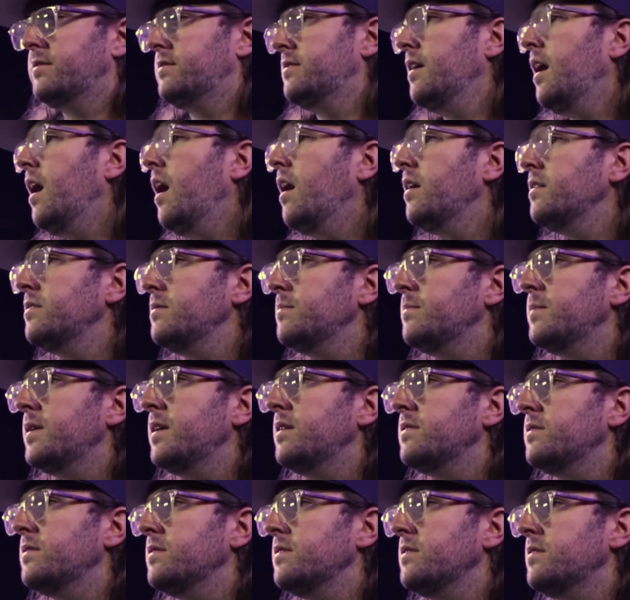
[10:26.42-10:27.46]
saw him
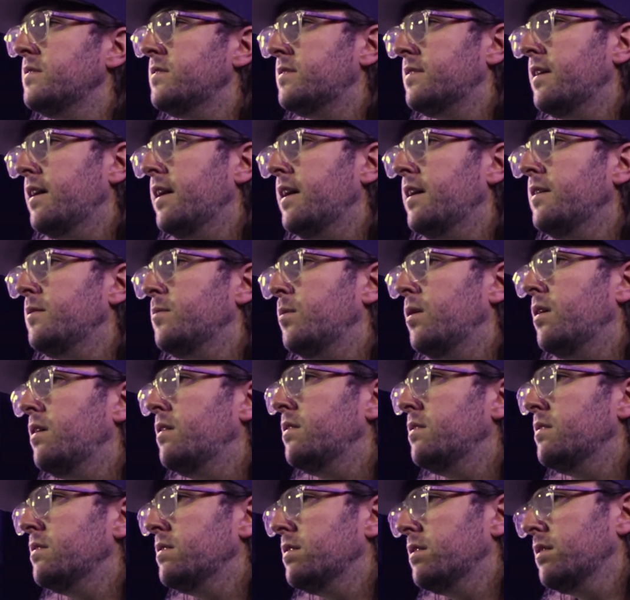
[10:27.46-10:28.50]
on the
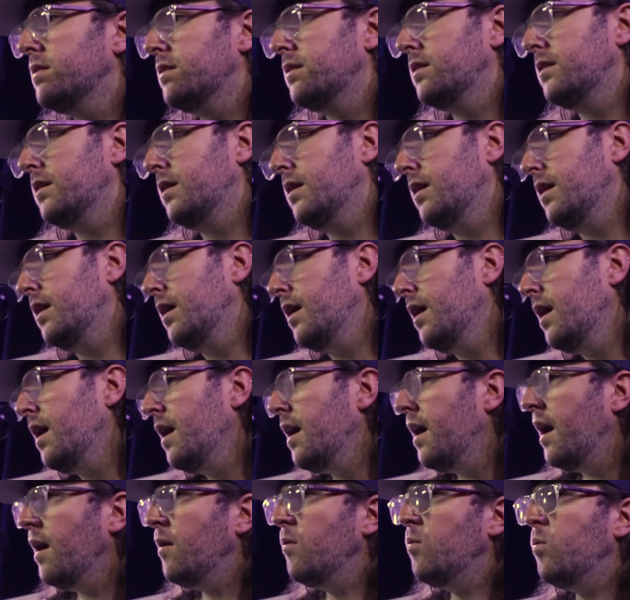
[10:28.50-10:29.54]
sidewalk.
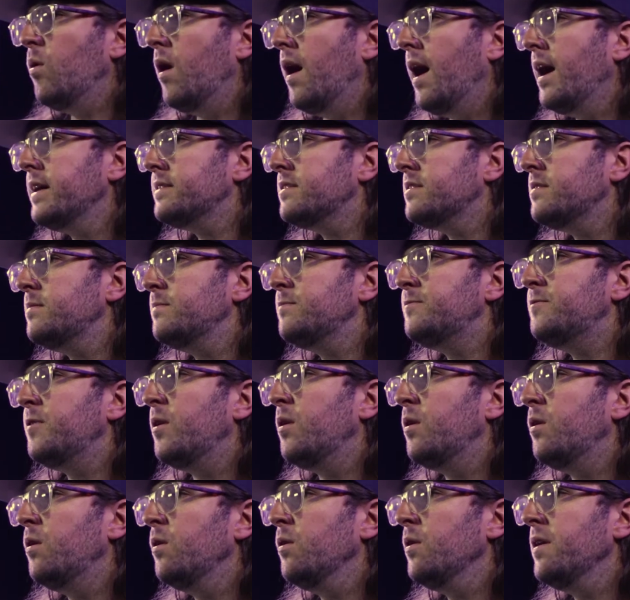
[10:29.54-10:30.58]
I watched him
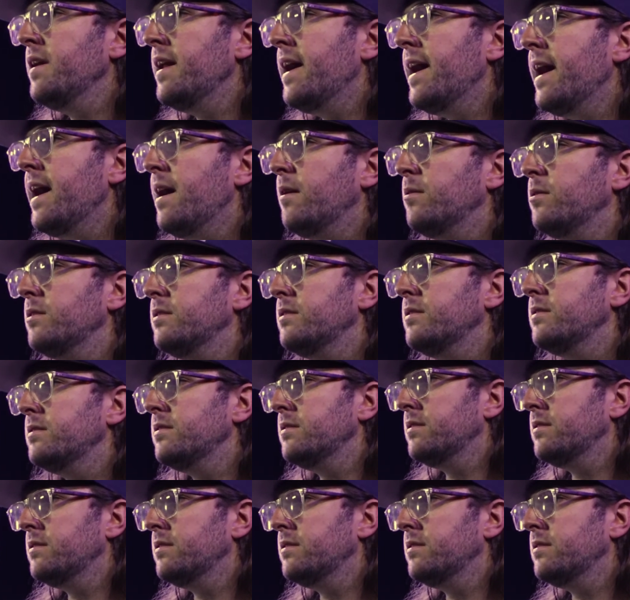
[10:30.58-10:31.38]
for an hour.